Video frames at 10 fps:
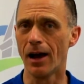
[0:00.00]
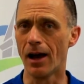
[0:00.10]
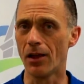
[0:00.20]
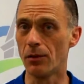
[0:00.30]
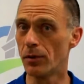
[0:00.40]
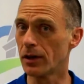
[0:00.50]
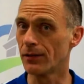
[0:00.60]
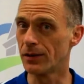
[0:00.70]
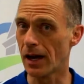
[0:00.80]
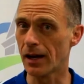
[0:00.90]
The book
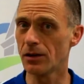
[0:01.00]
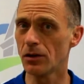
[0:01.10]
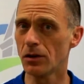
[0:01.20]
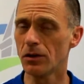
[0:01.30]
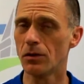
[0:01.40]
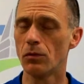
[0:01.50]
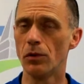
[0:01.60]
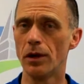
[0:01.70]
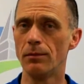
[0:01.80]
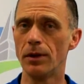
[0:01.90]
of Daniel
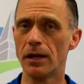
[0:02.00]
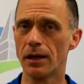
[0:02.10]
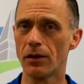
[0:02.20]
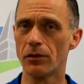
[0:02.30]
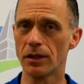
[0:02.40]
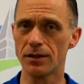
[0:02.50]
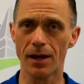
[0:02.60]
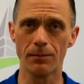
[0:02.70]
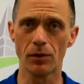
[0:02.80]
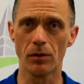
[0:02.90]
would be another
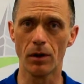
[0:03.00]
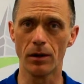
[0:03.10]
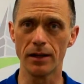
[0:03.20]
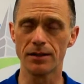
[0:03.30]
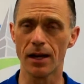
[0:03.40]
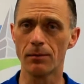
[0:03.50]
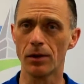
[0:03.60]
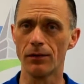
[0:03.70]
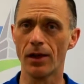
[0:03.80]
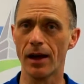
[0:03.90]

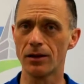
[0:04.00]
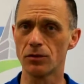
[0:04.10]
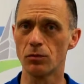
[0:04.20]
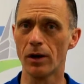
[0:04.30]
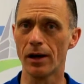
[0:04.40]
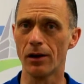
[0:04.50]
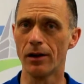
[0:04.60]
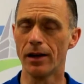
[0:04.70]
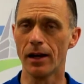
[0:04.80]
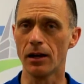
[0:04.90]
example of that as well.